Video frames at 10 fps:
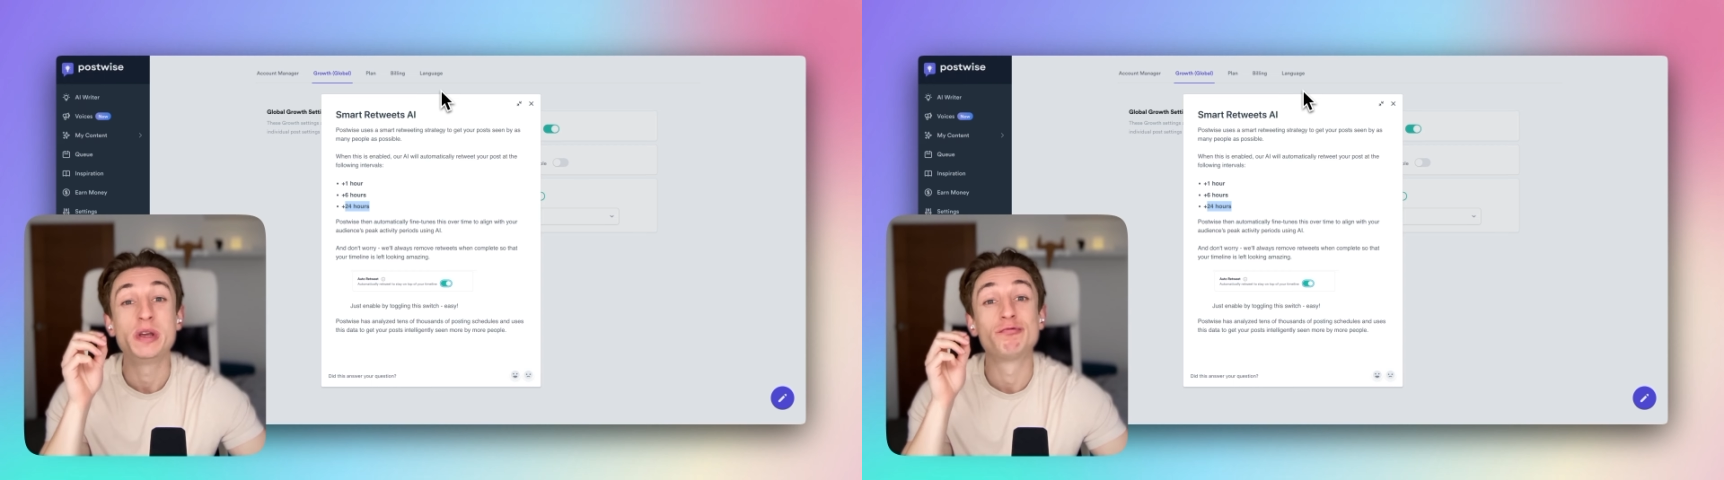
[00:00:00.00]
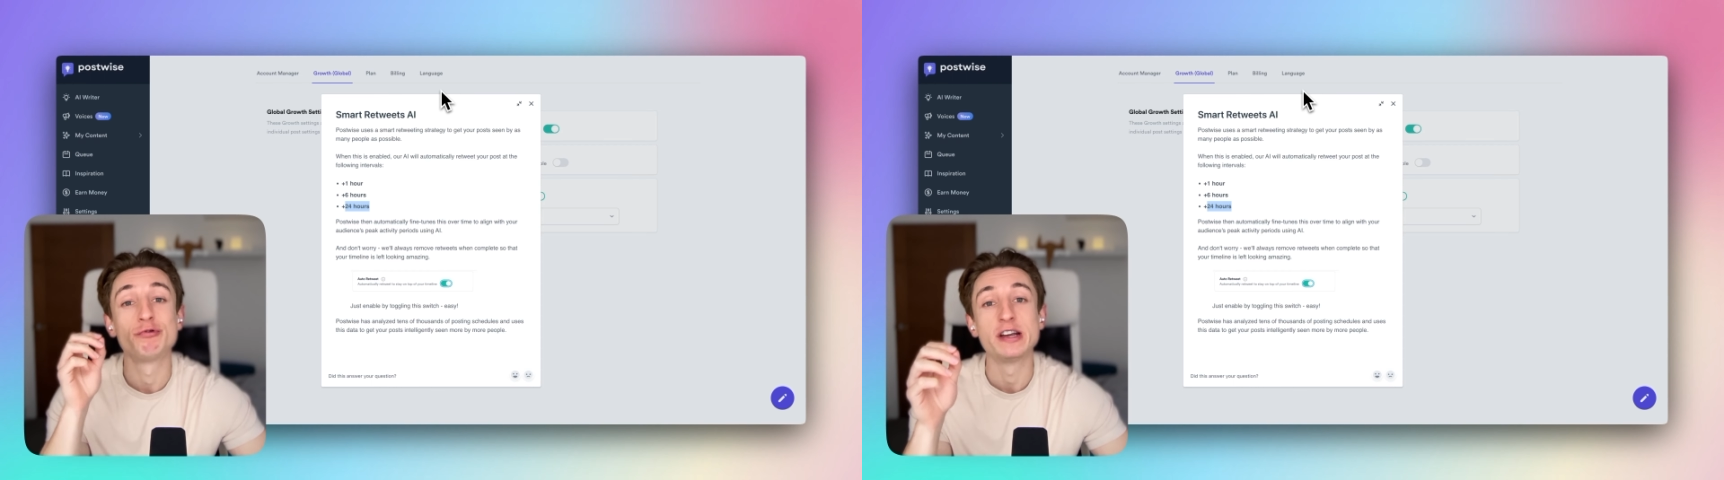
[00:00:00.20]

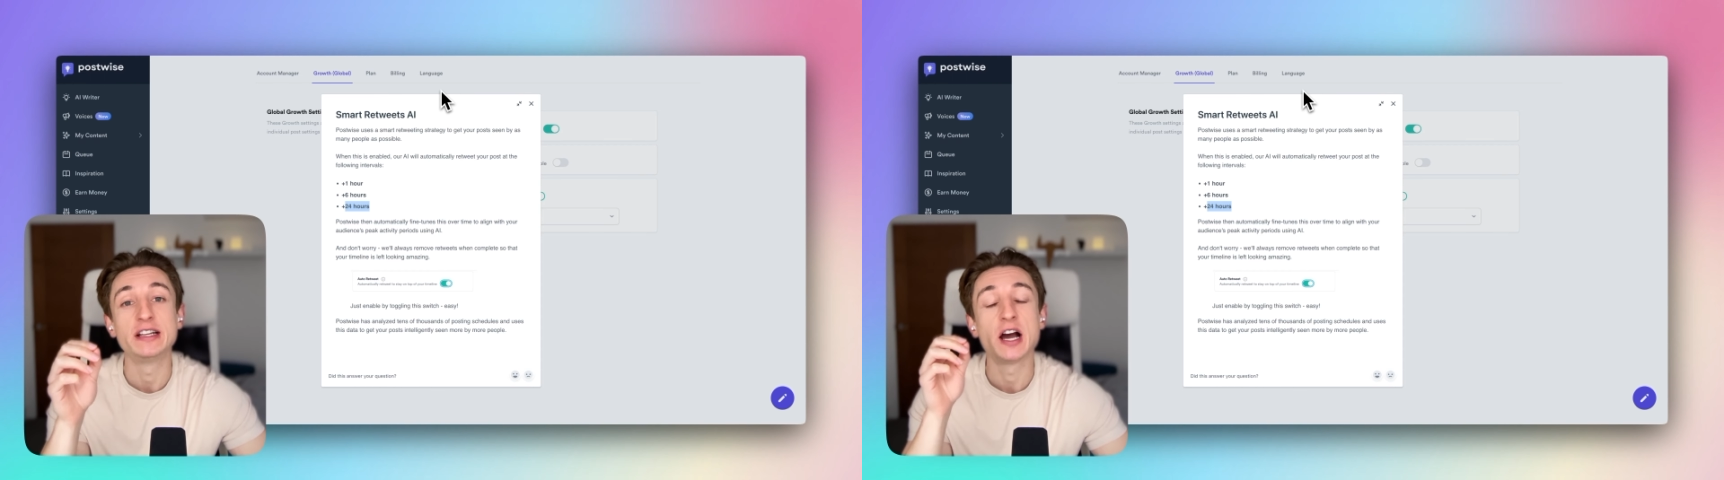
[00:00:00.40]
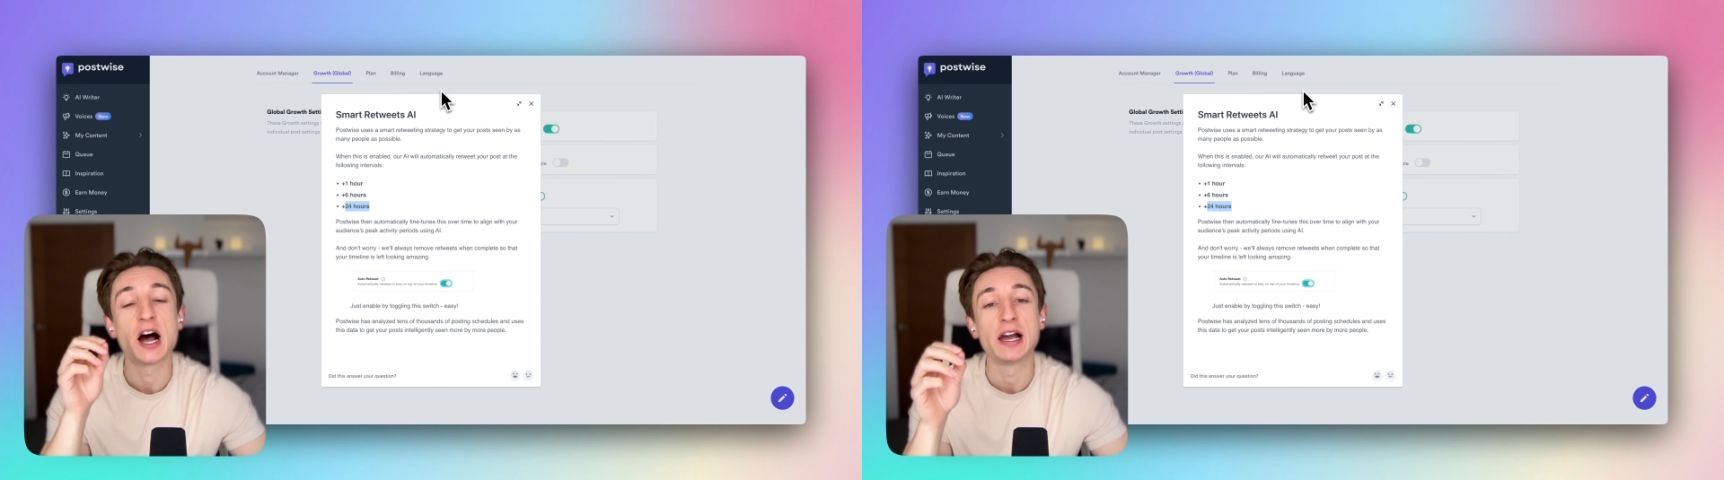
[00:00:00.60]

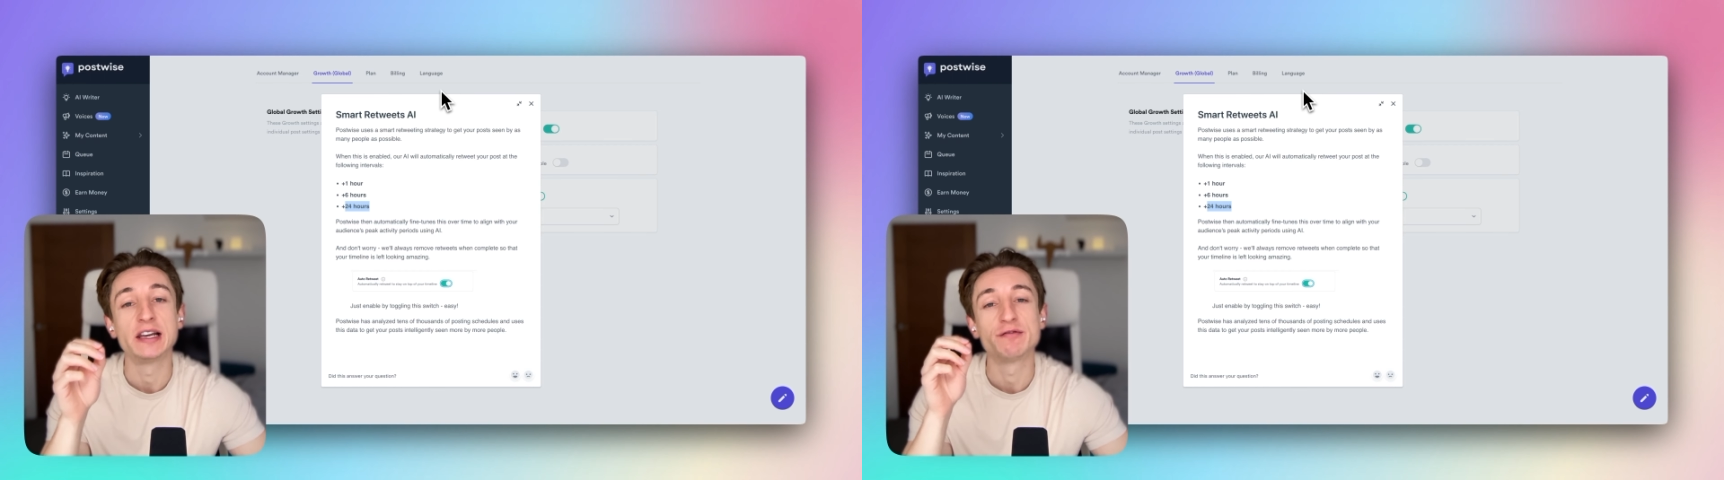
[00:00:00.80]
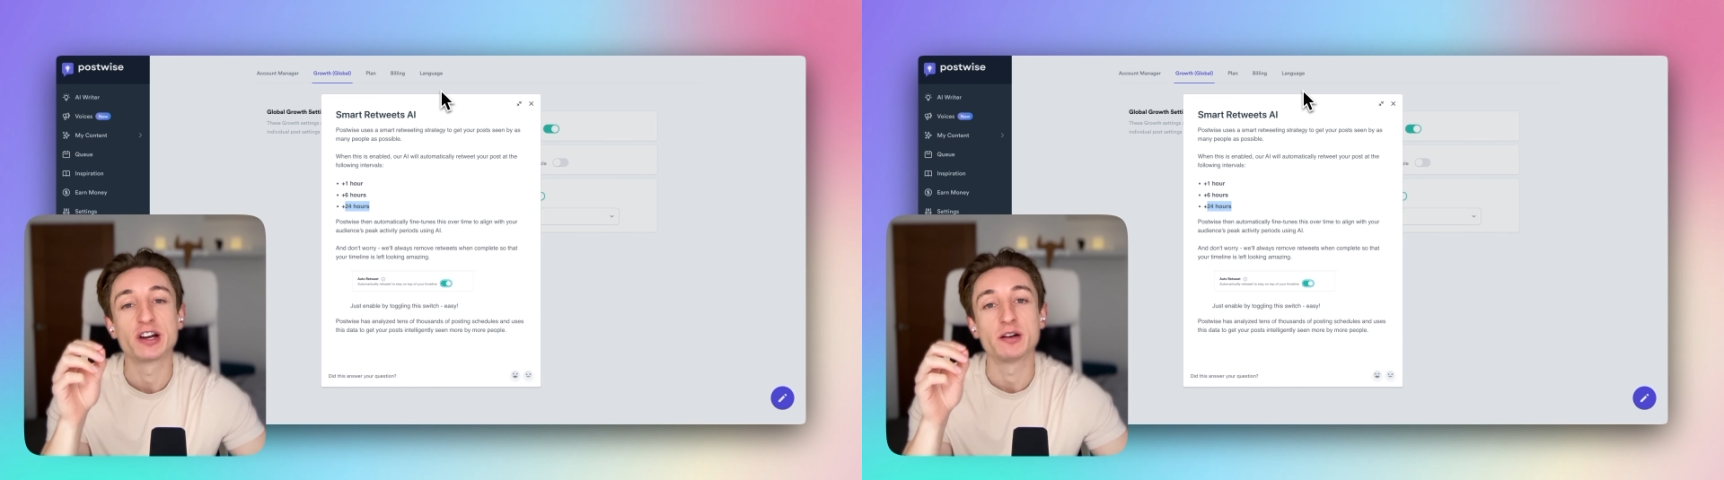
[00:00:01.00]
really
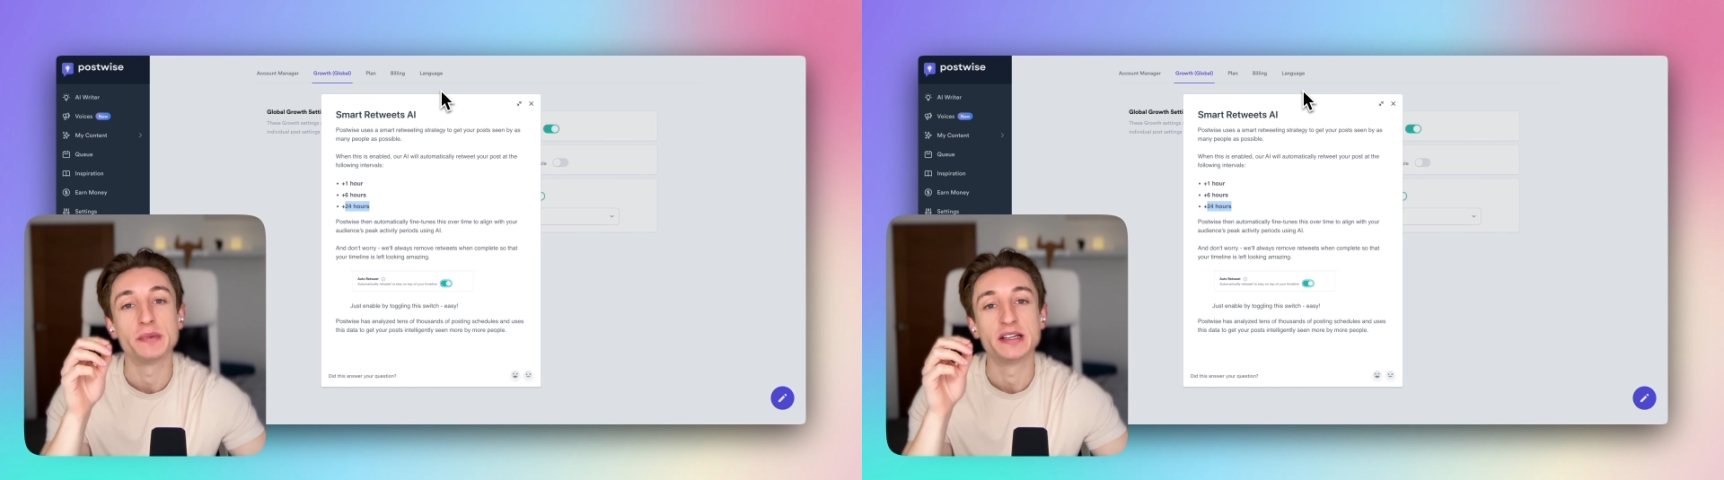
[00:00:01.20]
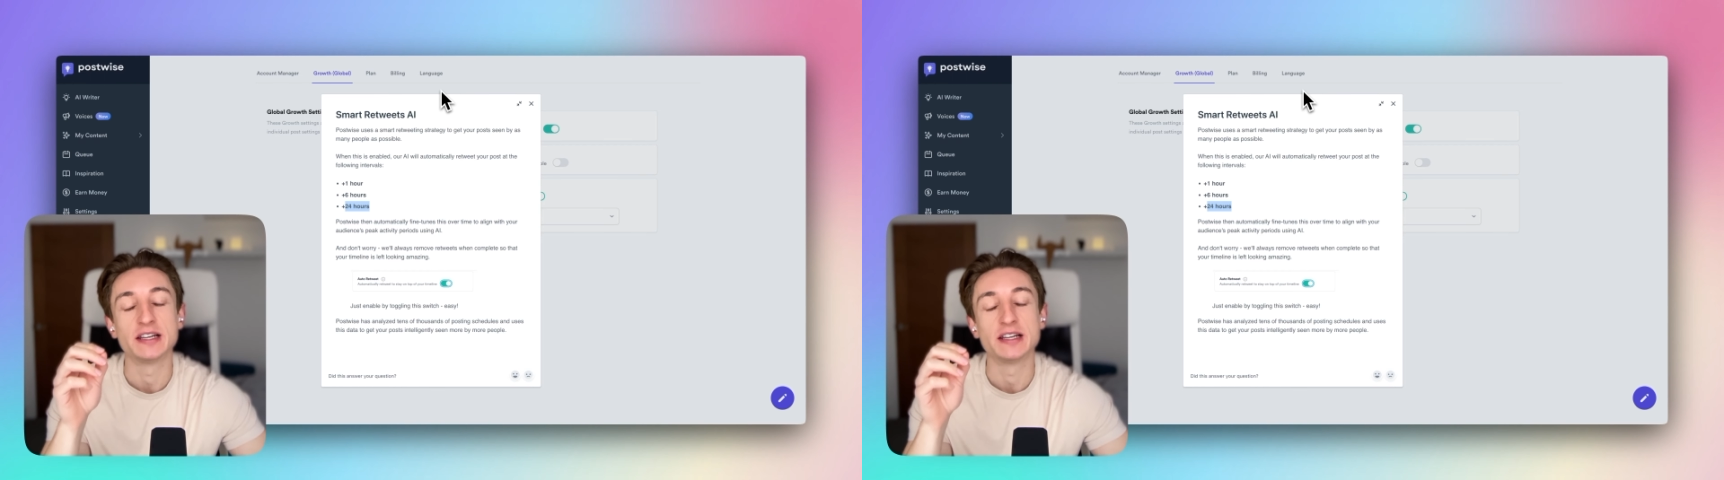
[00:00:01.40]
highly recommend